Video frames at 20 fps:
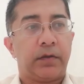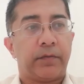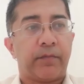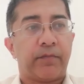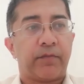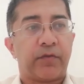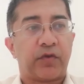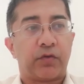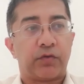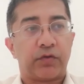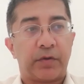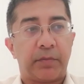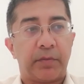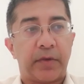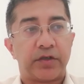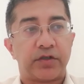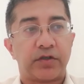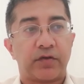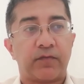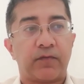So the
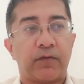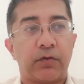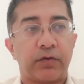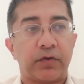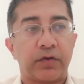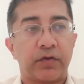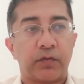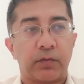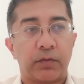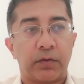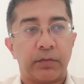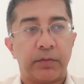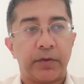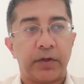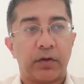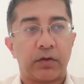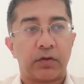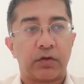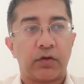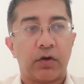major focus will be
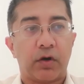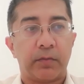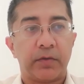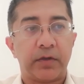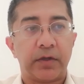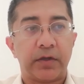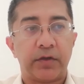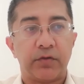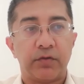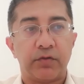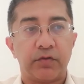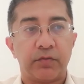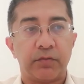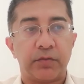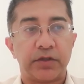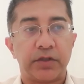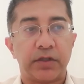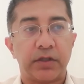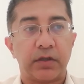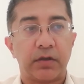on commonly used
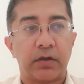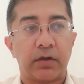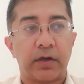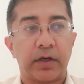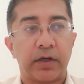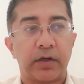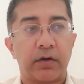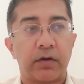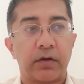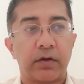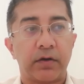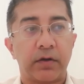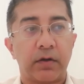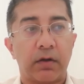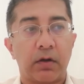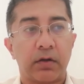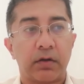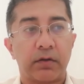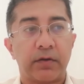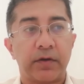machine learning
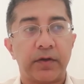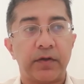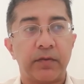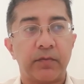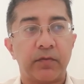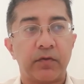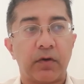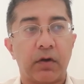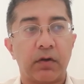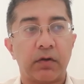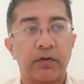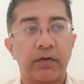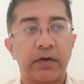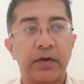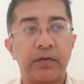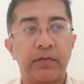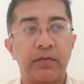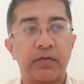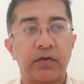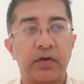
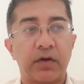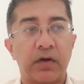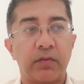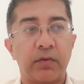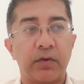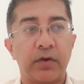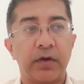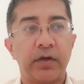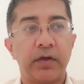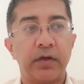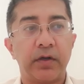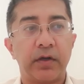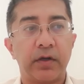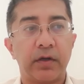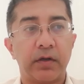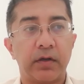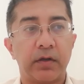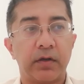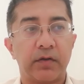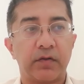algorithms covered
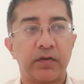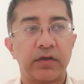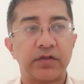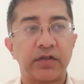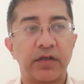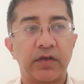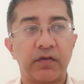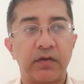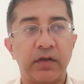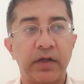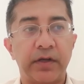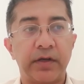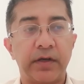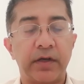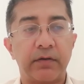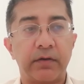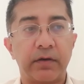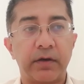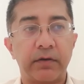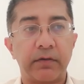such as linear
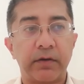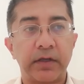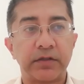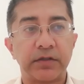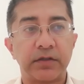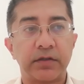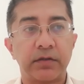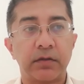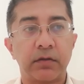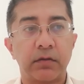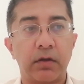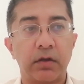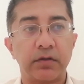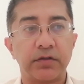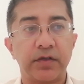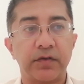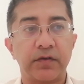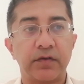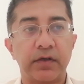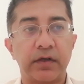regression,
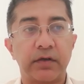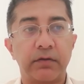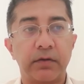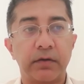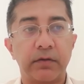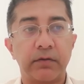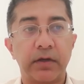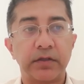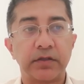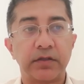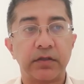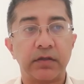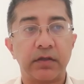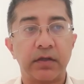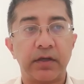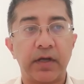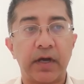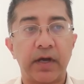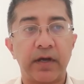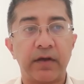logistic regression,
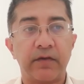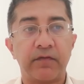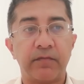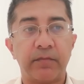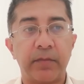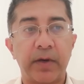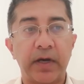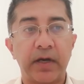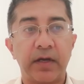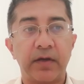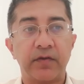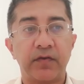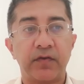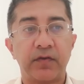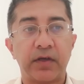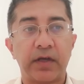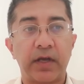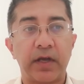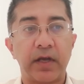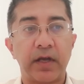naive Bayes,
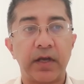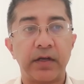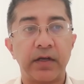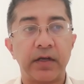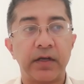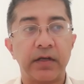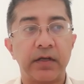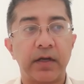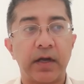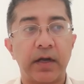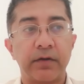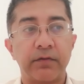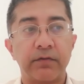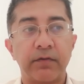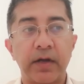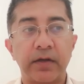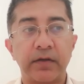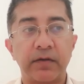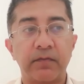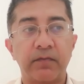KNN, and
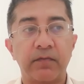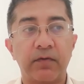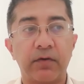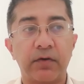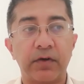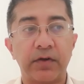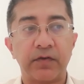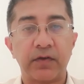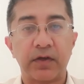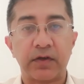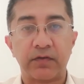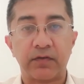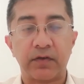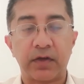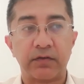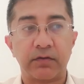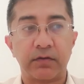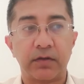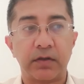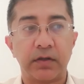random forest,
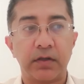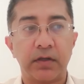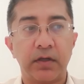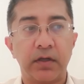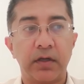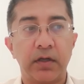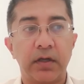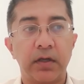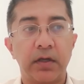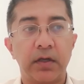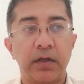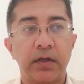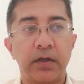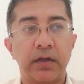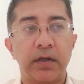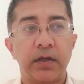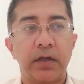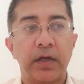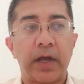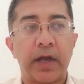etc.
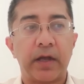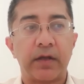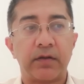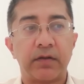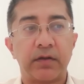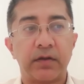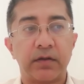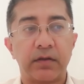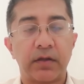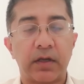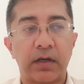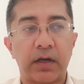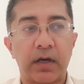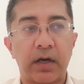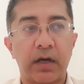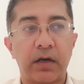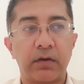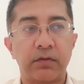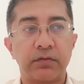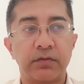And
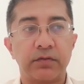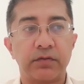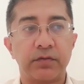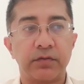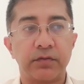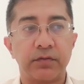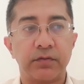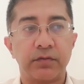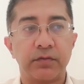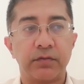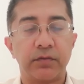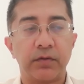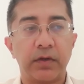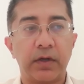how to